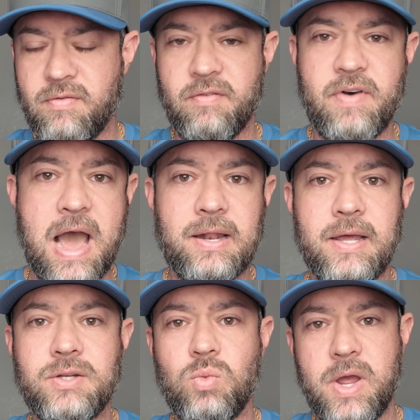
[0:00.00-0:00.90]
a
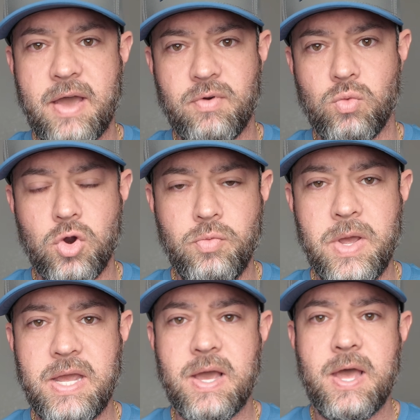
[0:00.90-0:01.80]
violet, we have a
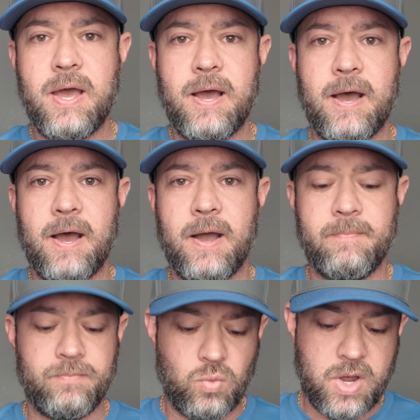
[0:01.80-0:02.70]
ruby,
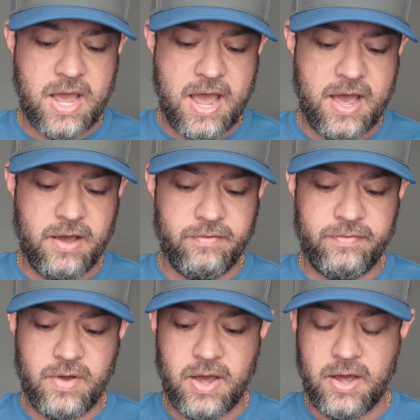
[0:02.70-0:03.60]
we have
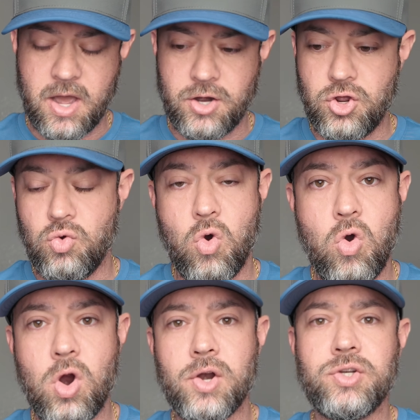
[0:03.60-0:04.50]
a new
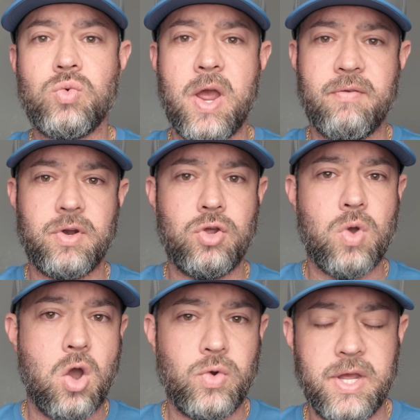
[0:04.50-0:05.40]
orange, we have a
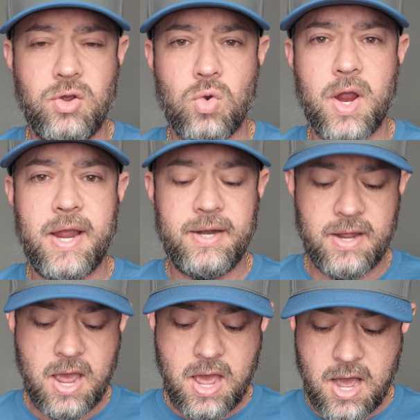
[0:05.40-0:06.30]
new OD
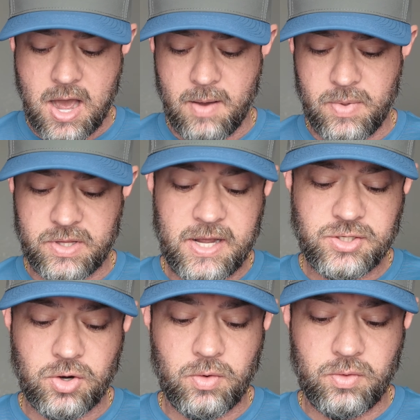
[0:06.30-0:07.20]
green, but
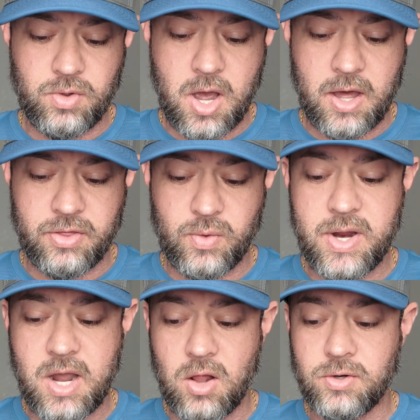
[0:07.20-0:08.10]
these are
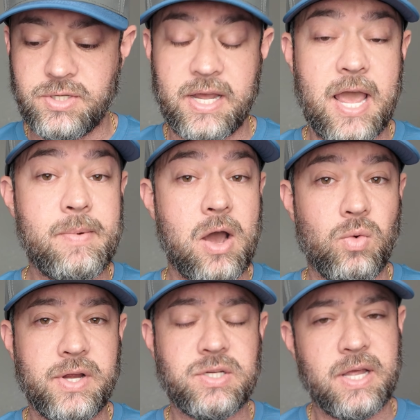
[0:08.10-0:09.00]
three colors that came
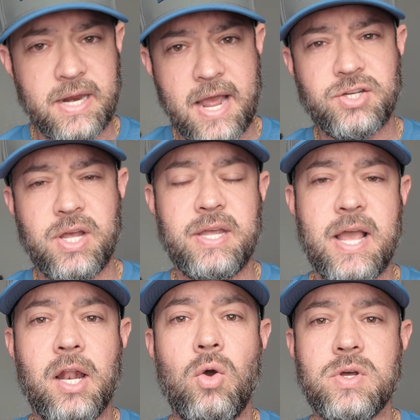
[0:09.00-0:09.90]
out recently, and actually a
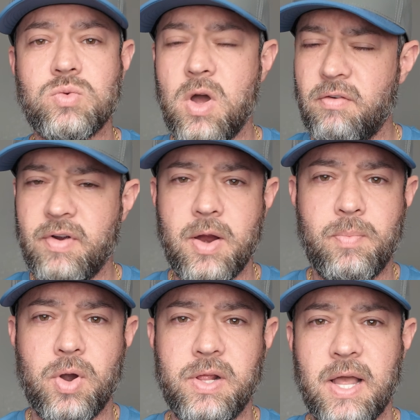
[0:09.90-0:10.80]
yellow as well, very
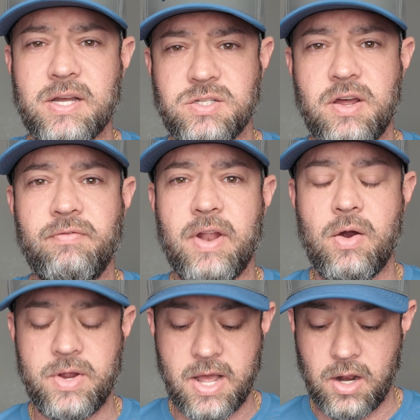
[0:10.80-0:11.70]
pretty, like a
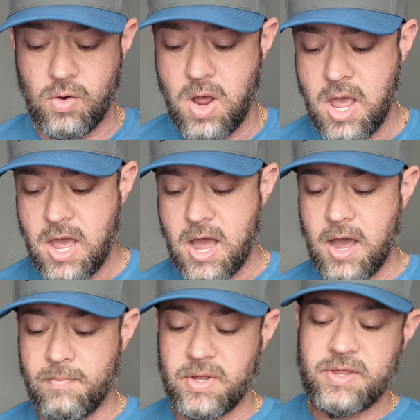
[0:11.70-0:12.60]
sunflower yellow.
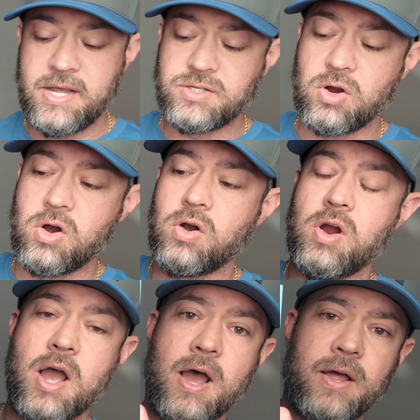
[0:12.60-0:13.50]
But
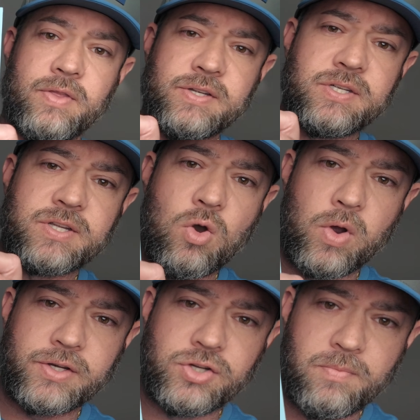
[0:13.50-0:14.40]
this is
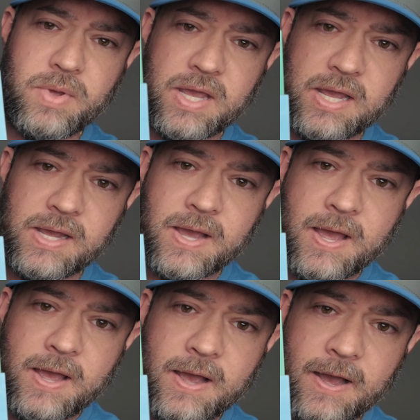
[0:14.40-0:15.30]
going to be
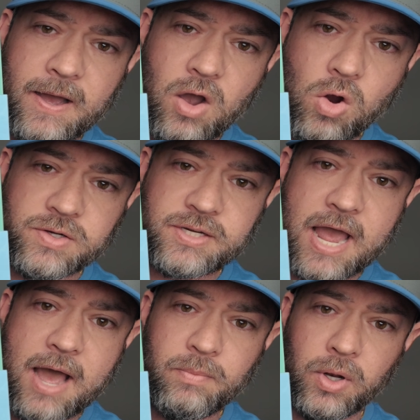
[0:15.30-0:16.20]
our
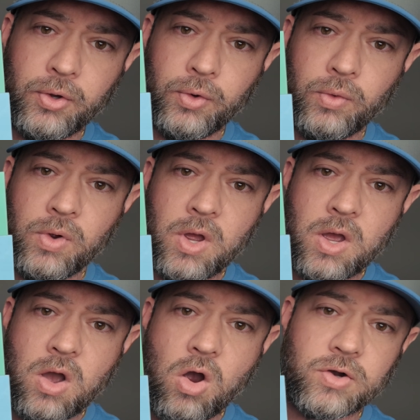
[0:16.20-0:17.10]
sky blue,
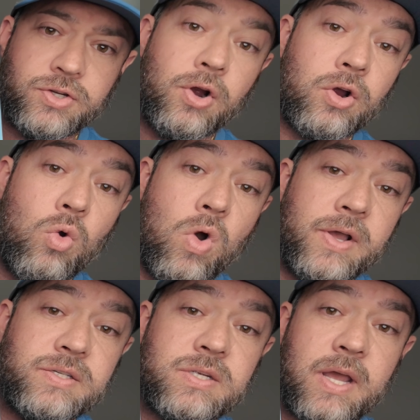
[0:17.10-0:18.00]
our
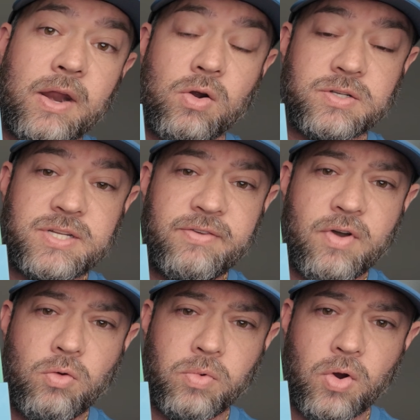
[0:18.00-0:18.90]
turquoise, and our
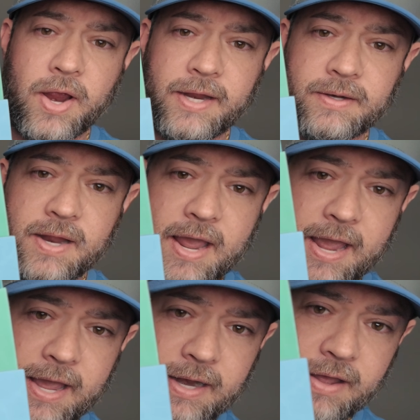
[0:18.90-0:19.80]
seafoam green.
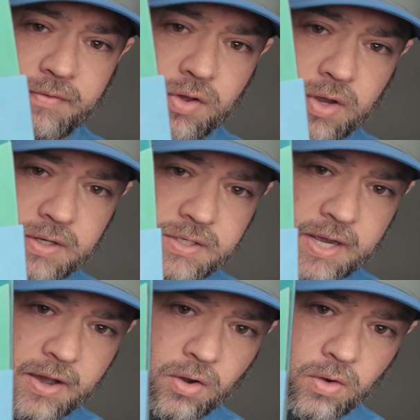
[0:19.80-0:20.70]
And if you can
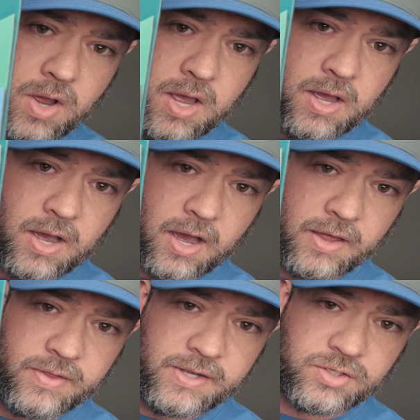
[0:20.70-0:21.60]
tell,
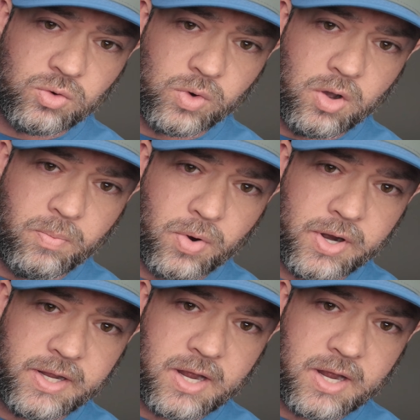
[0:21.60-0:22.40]
these are real pretty